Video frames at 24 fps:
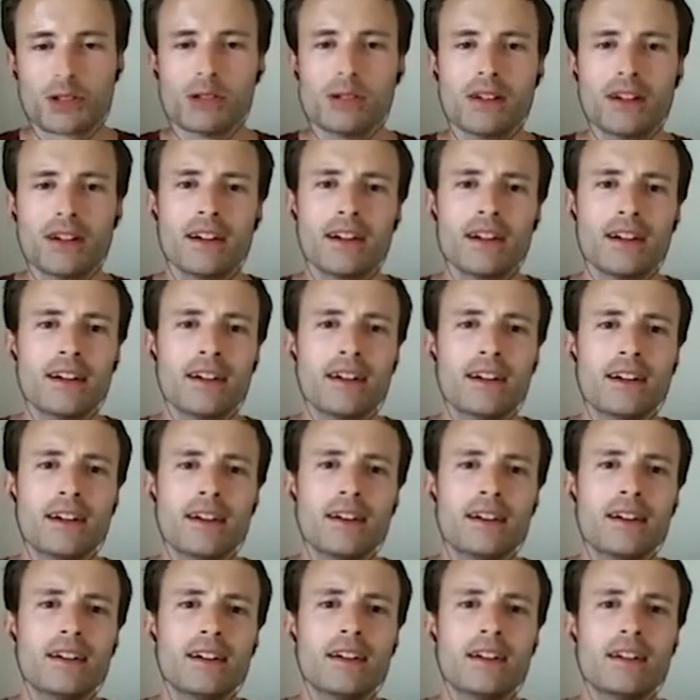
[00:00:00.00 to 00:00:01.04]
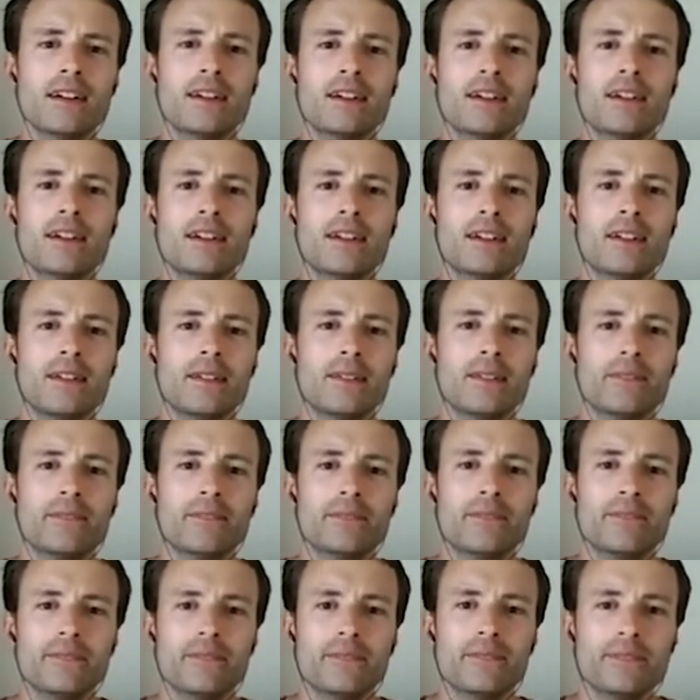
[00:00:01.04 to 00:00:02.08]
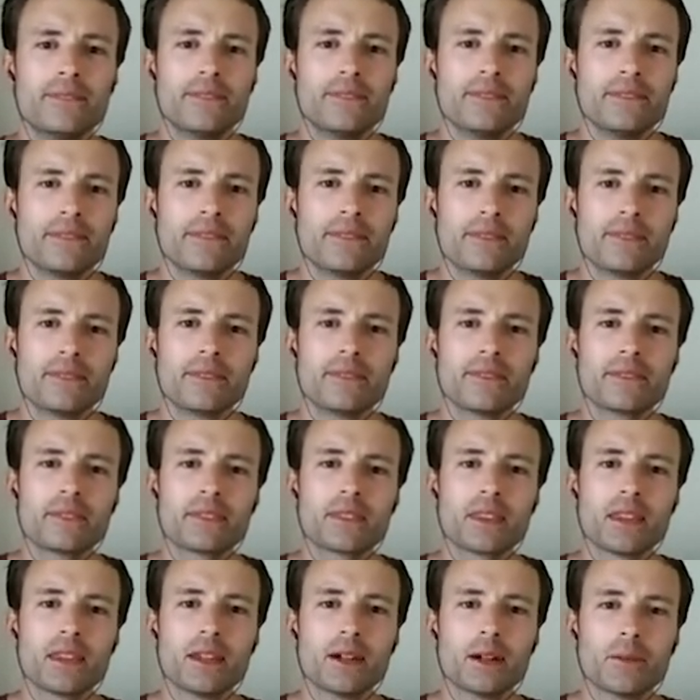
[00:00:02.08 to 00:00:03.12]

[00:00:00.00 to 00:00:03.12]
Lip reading: The person shown says nothing.